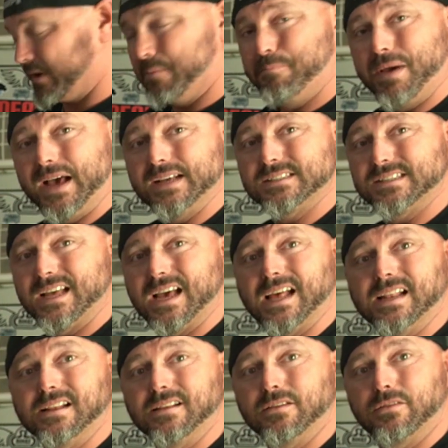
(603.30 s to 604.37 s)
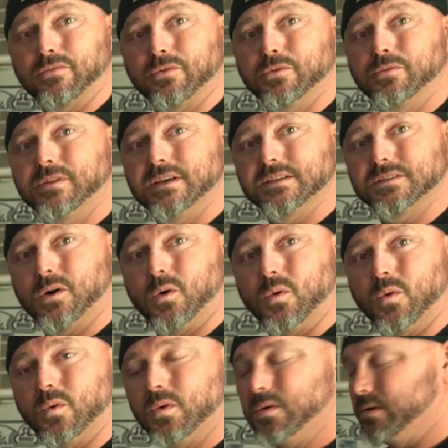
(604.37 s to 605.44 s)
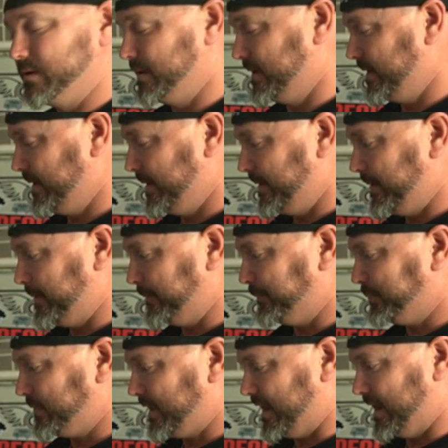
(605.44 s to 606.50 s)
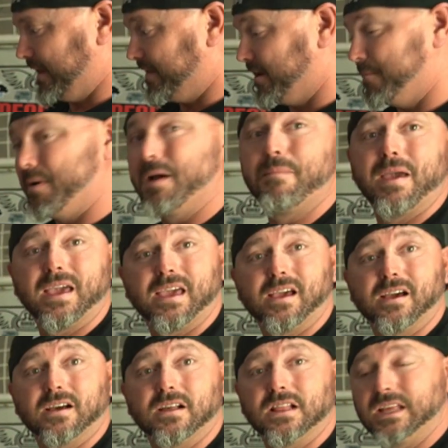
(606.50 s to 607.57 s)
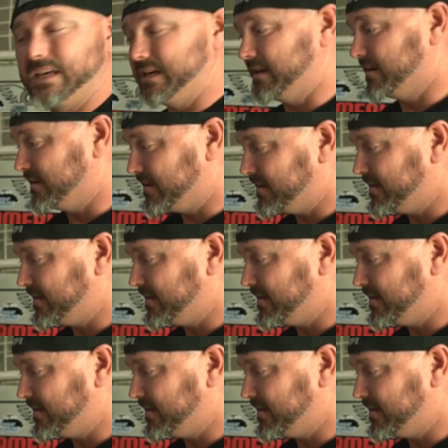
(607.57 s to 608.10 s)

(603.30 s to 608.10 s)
going to pass that through this hole, thereby making a clean